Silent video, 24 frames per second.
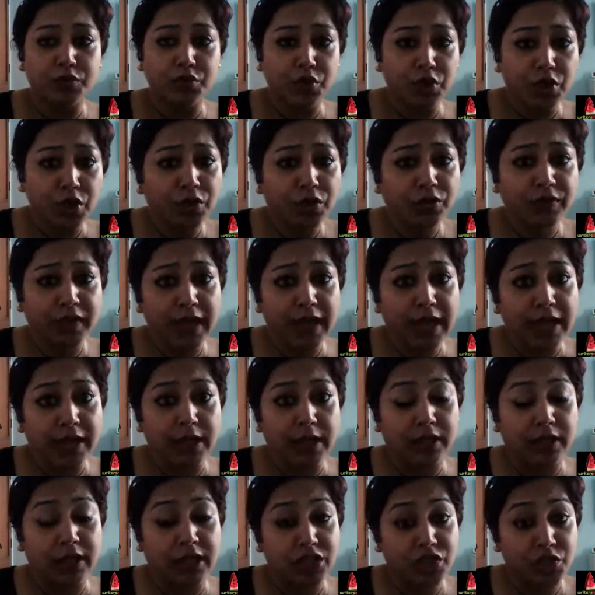Do you
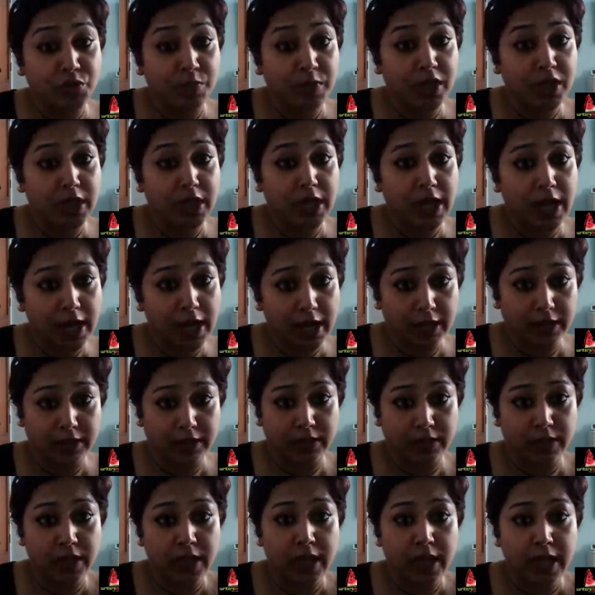think Kashmiriyat
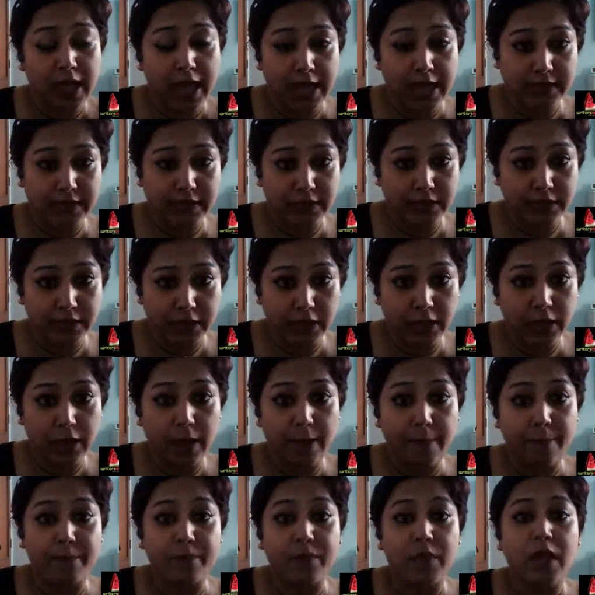as a
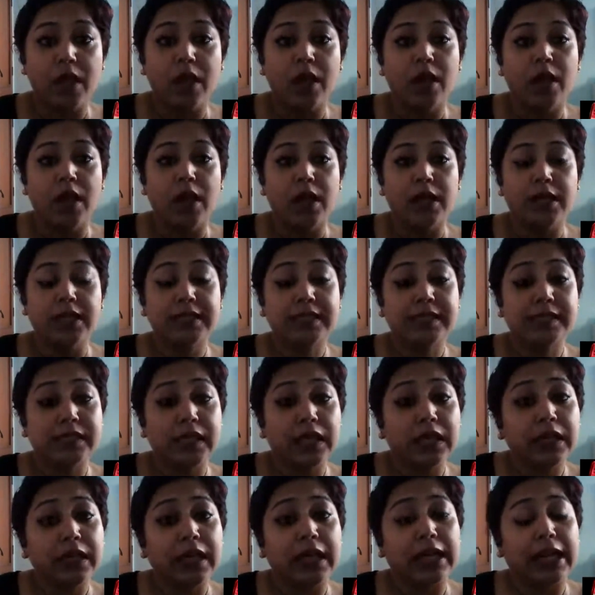term is
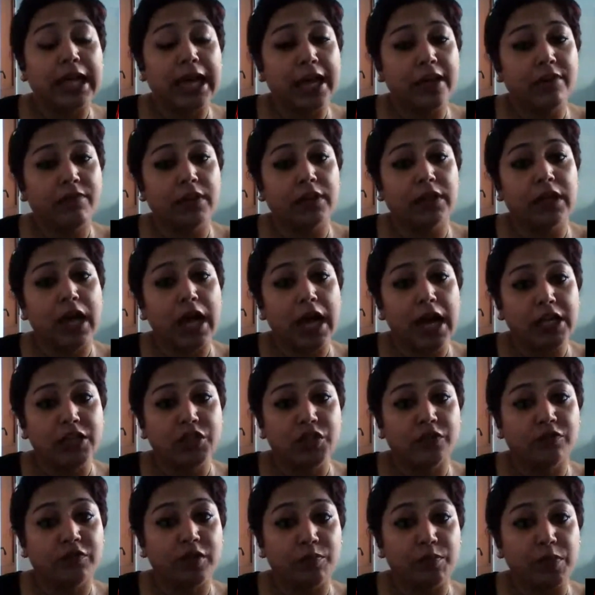still alive in the hearts
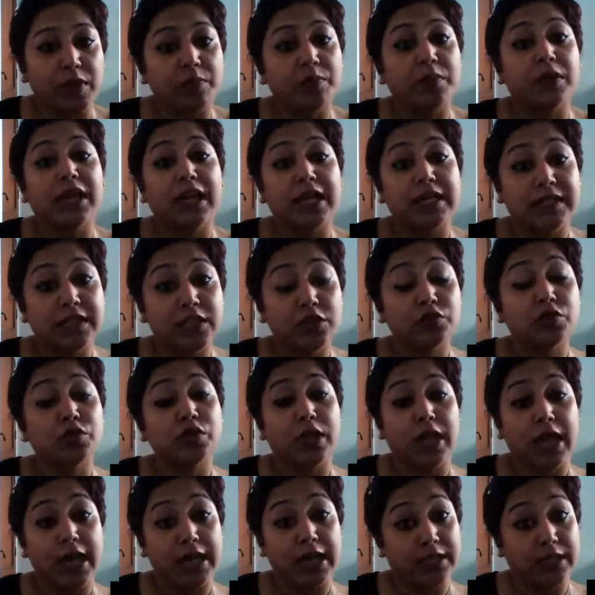of the people as
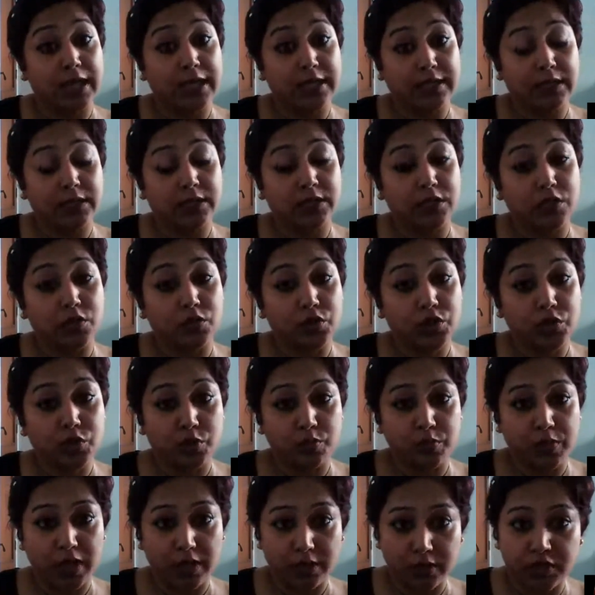it used to
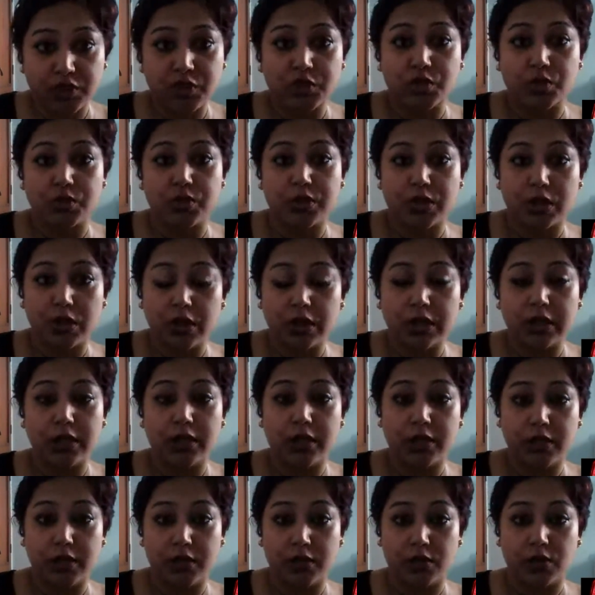be understood
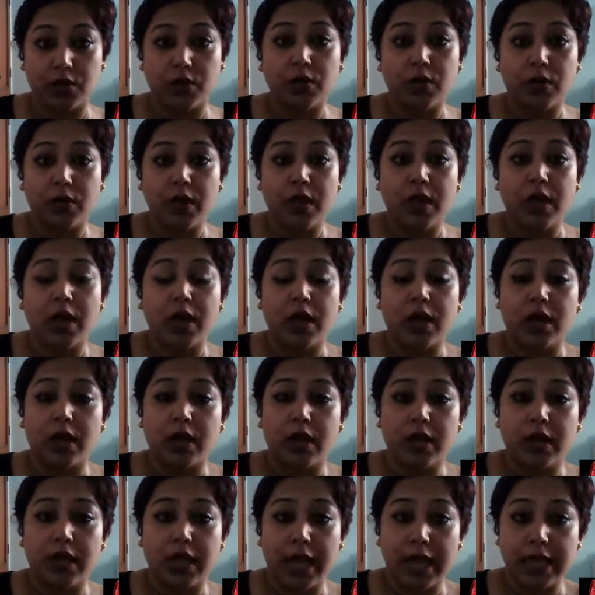earlier,
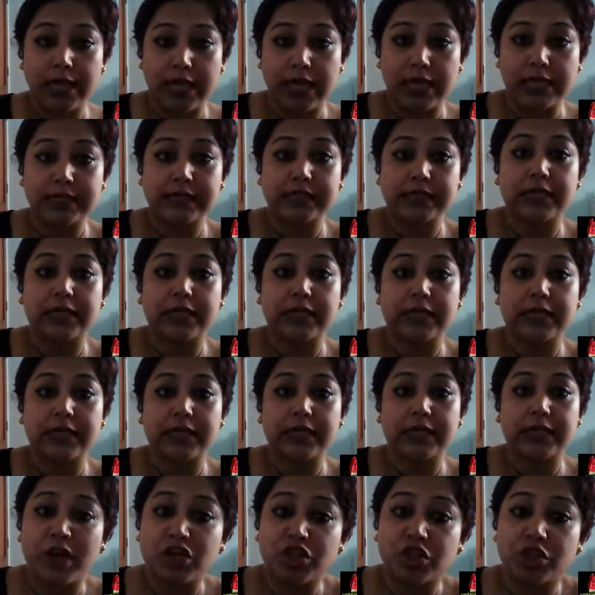as an
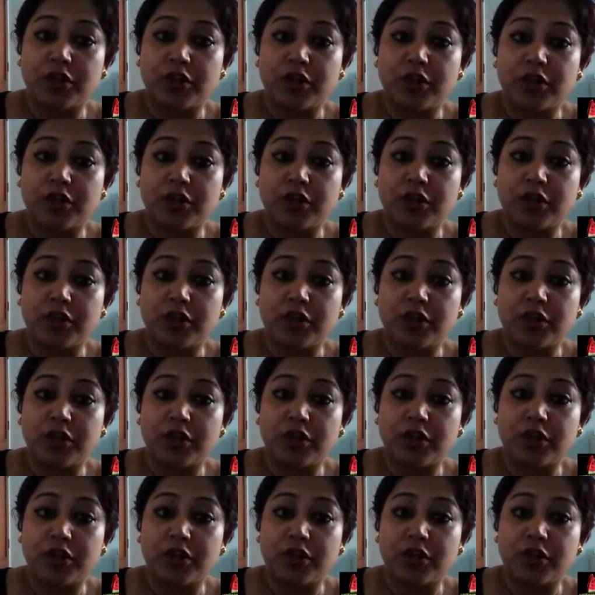expression of
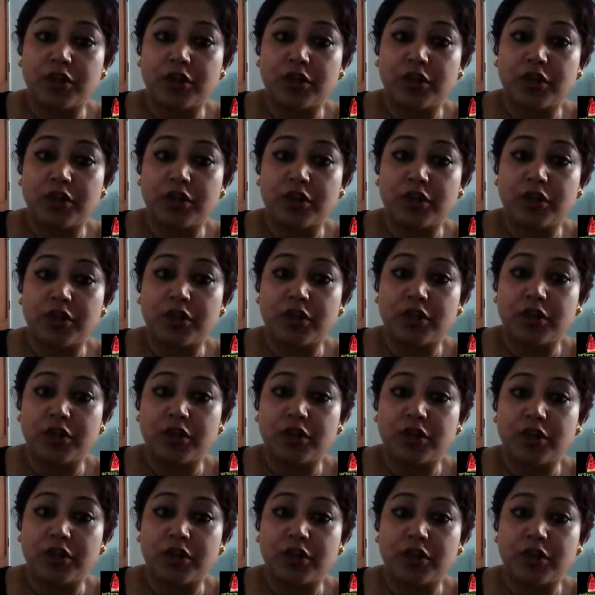solidarity,
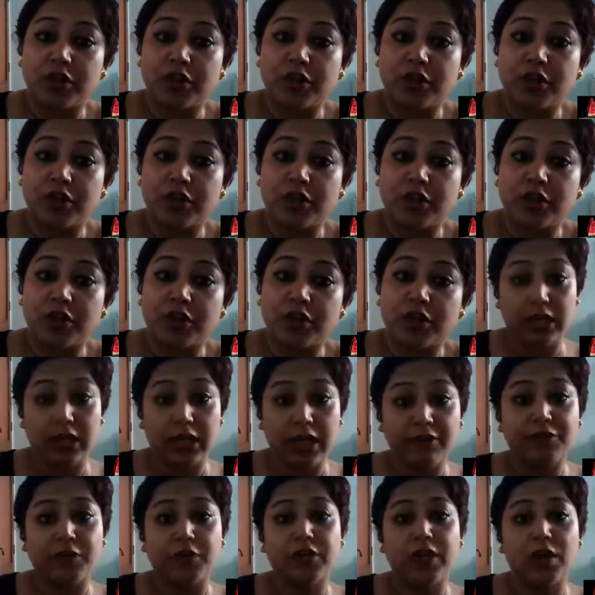patriotism, their
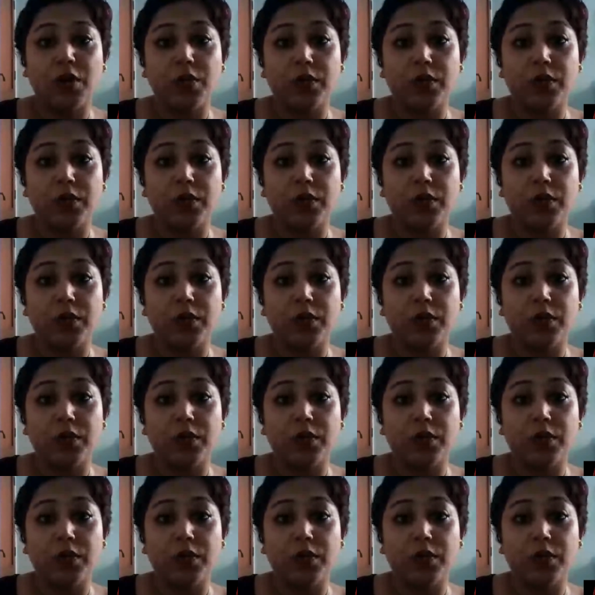love for their